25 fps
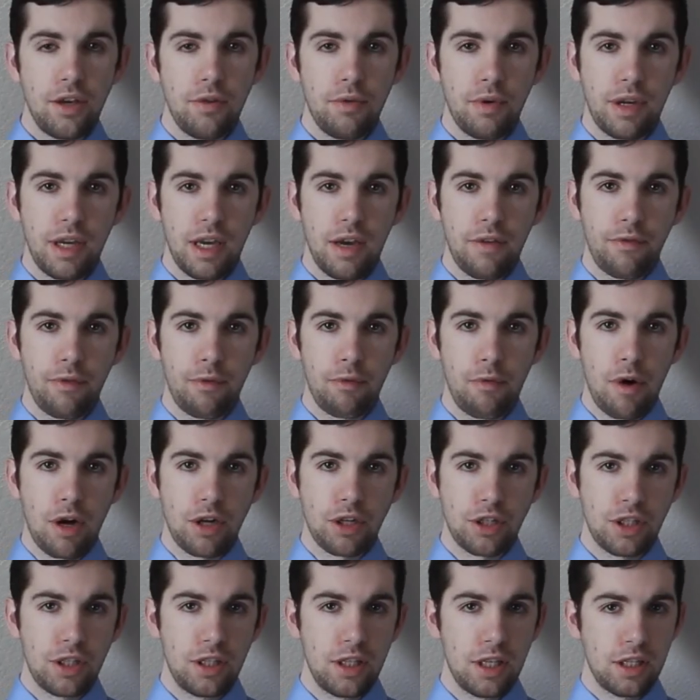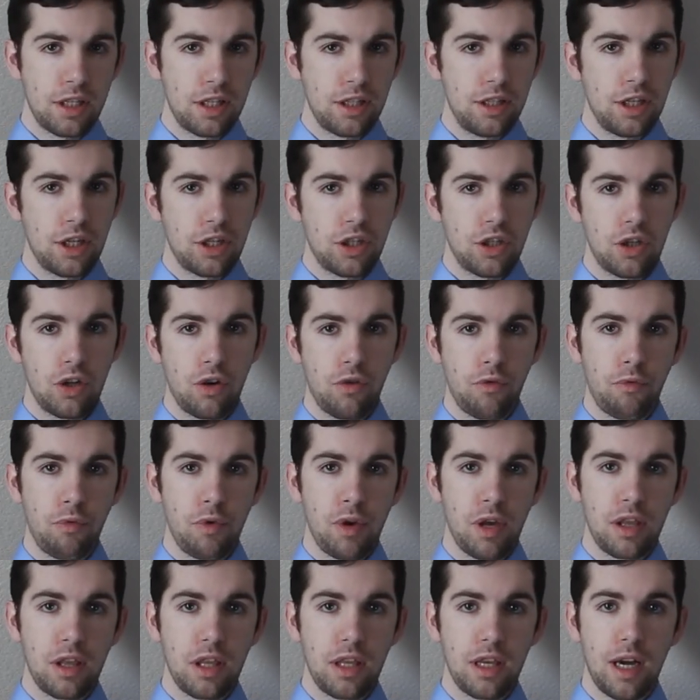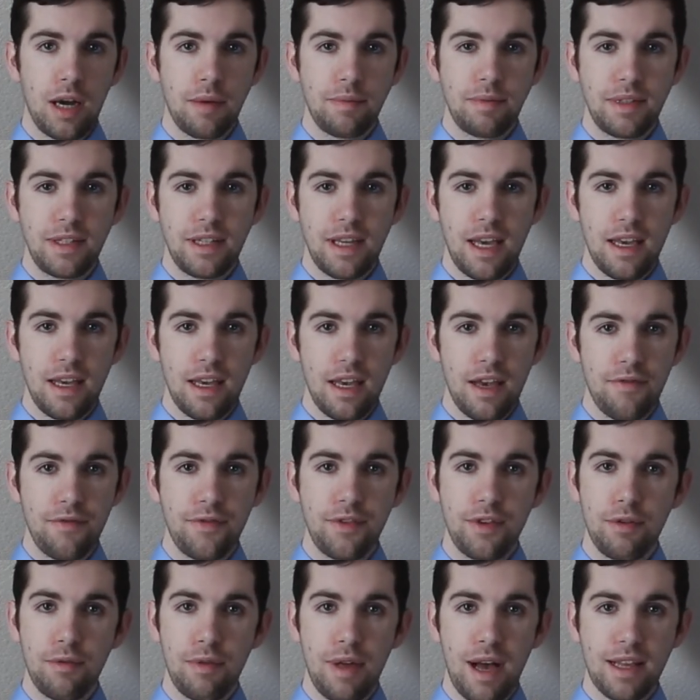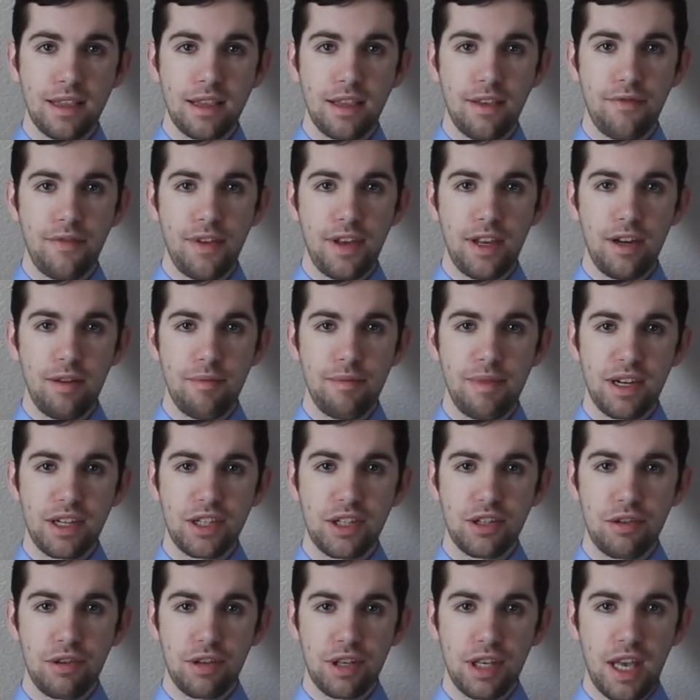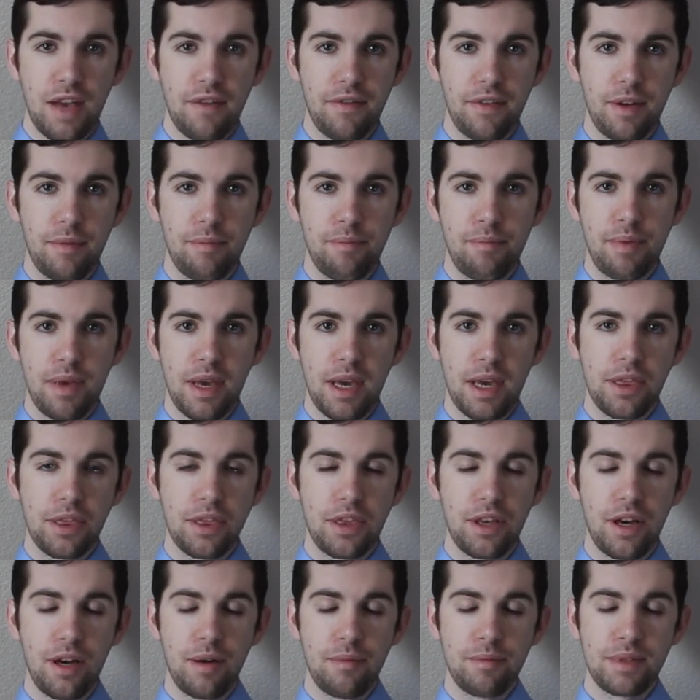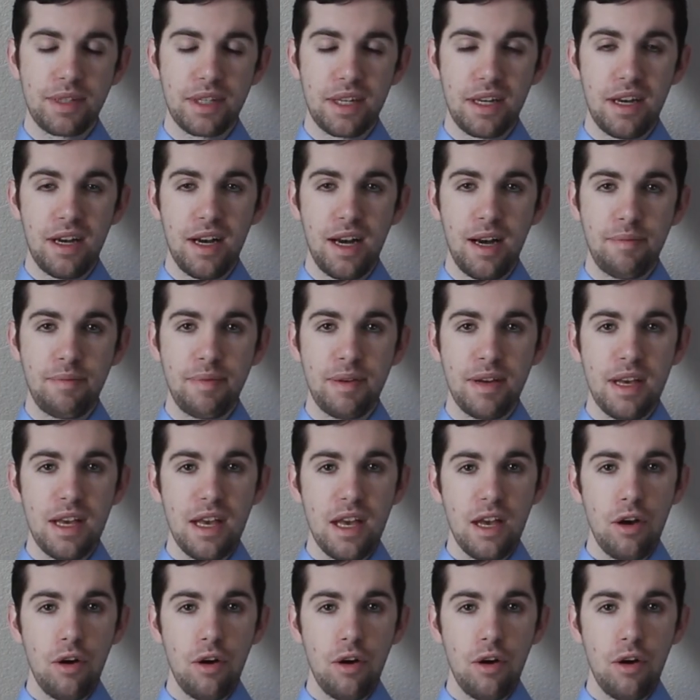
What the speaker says: you again for watching this edition of Weekly Update. If you liked the video, make sure to give it a big thumbs up.